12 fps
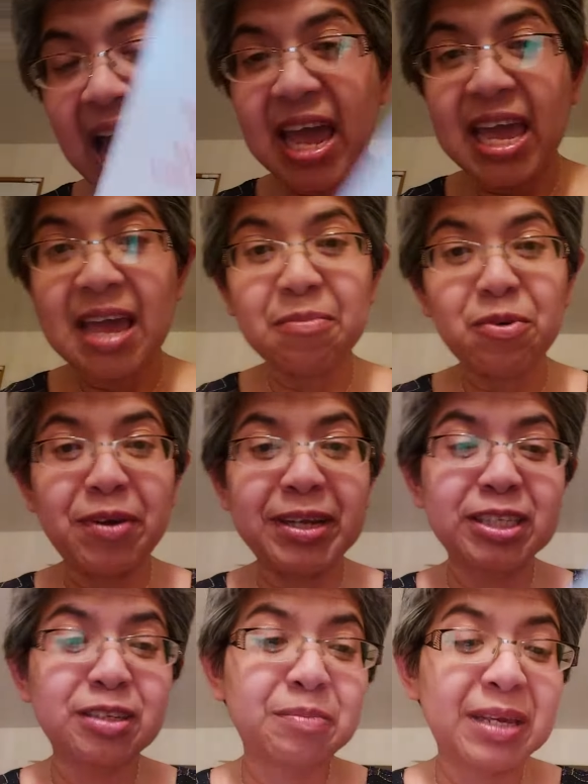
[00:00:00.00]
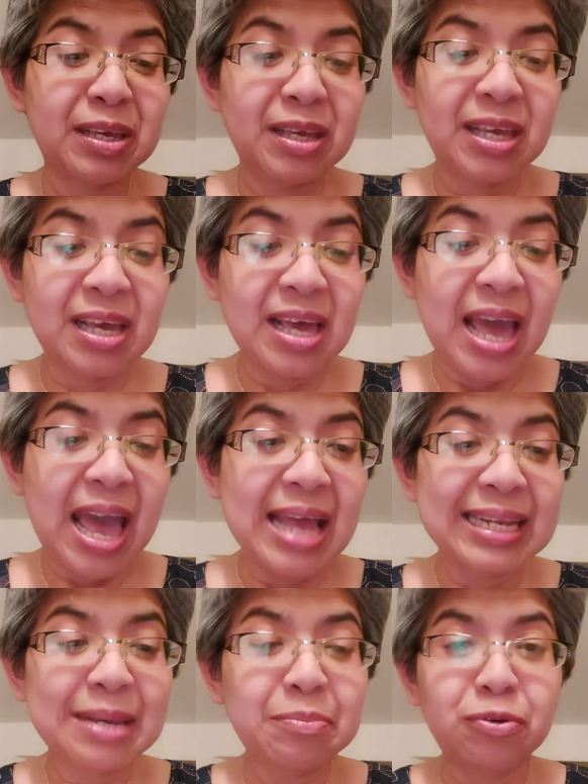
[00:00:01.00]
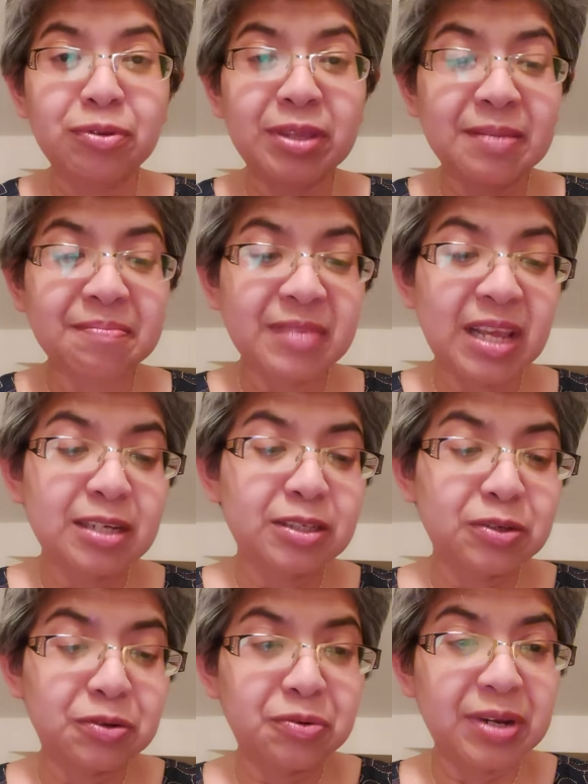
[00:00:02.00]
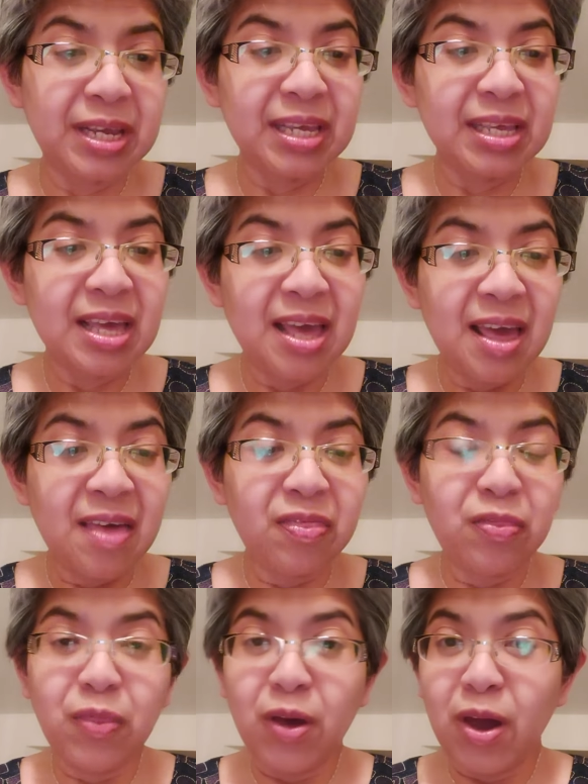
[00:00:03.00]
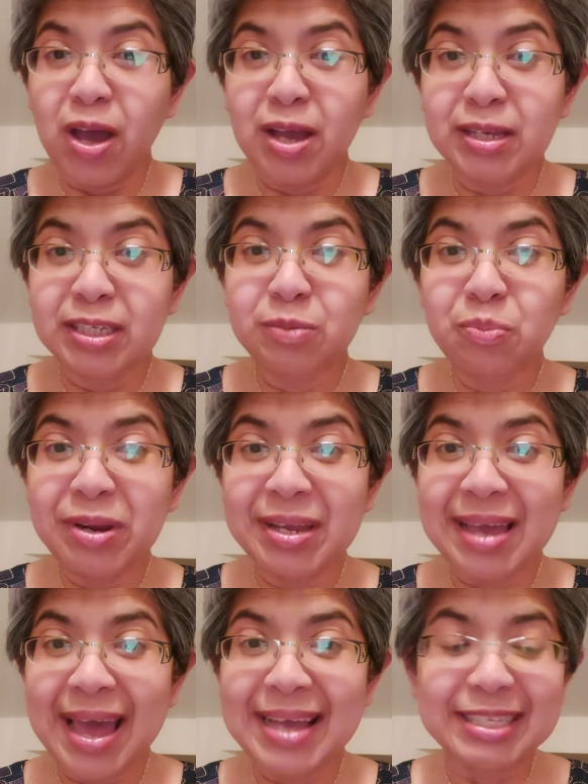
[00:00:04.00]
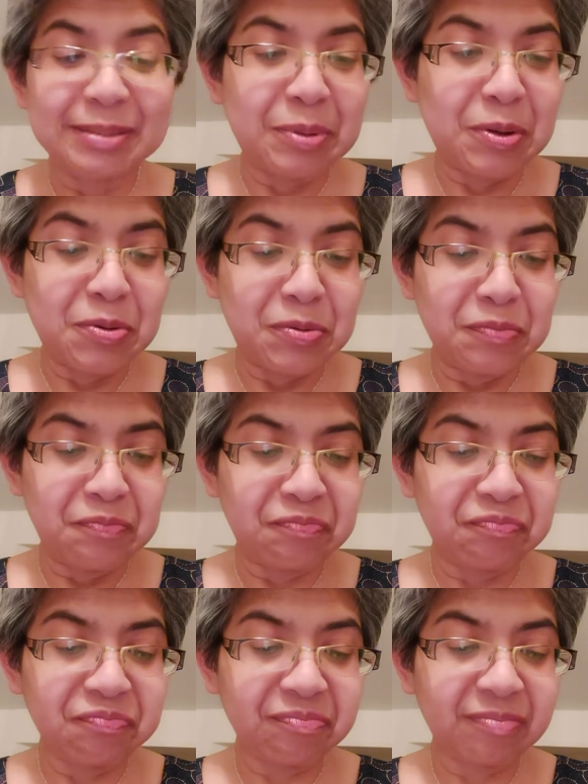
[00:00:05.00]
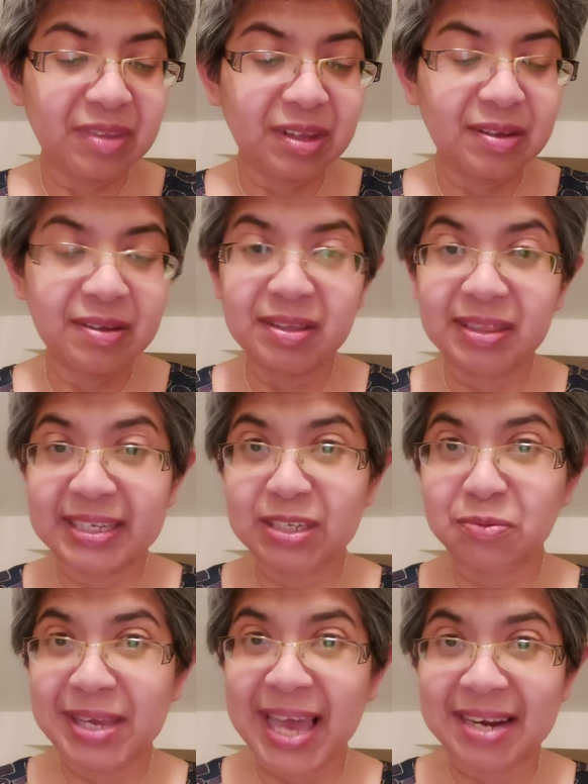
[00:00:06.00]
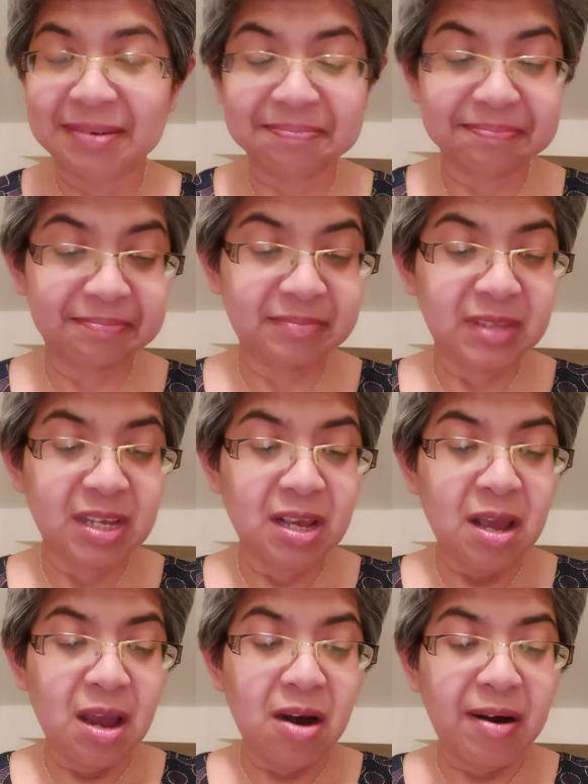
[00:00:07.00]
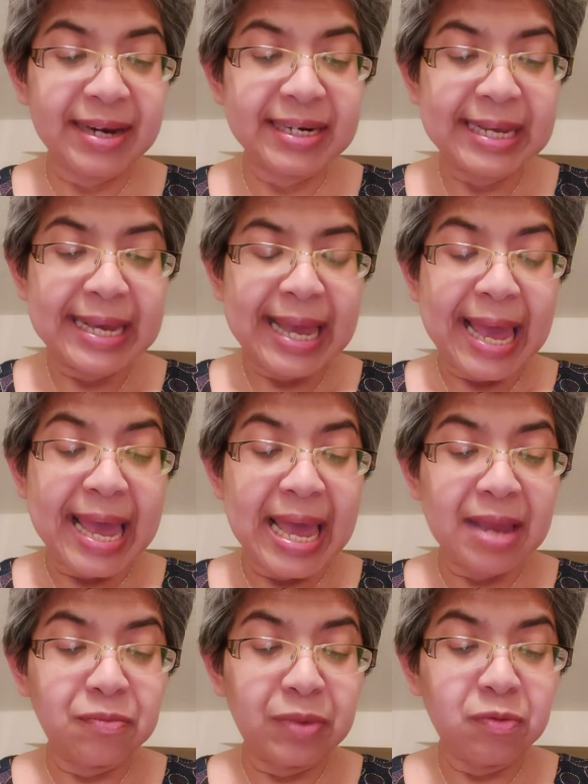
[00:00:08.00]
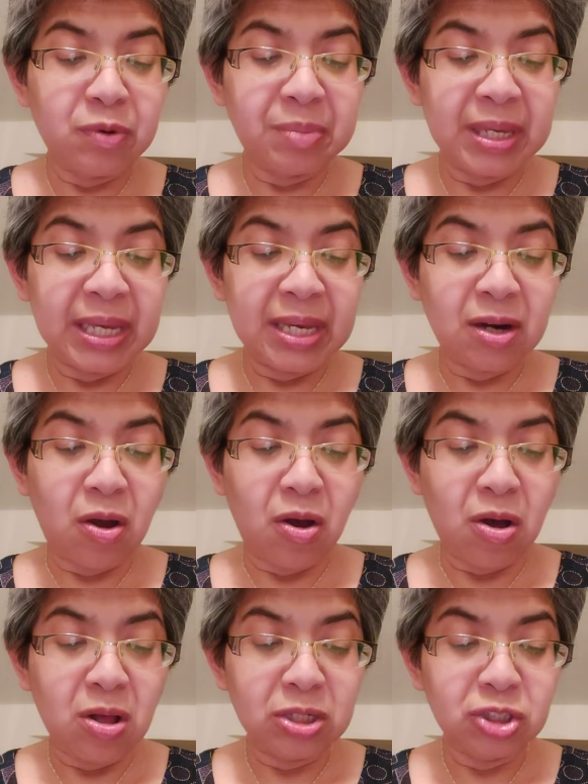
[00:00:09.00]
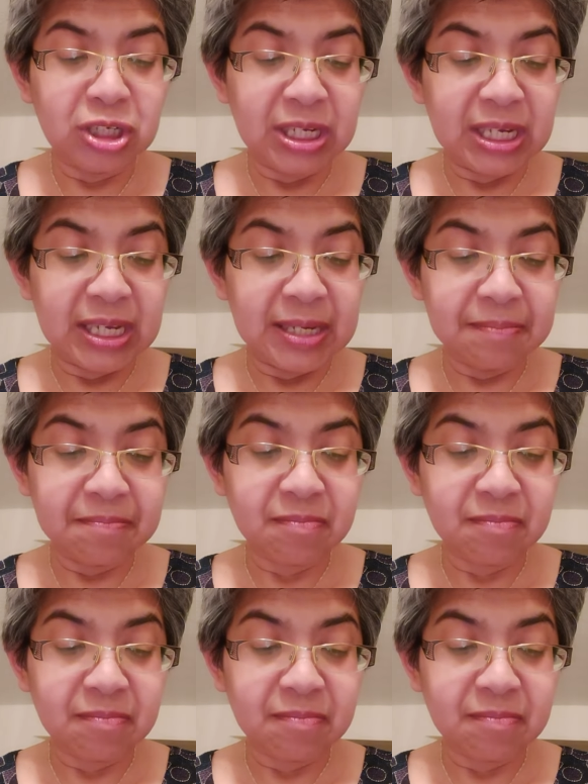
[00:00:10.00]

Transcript: I am going to be at their booth during the Spring Expo this weekend. All right. And we will be in Hall G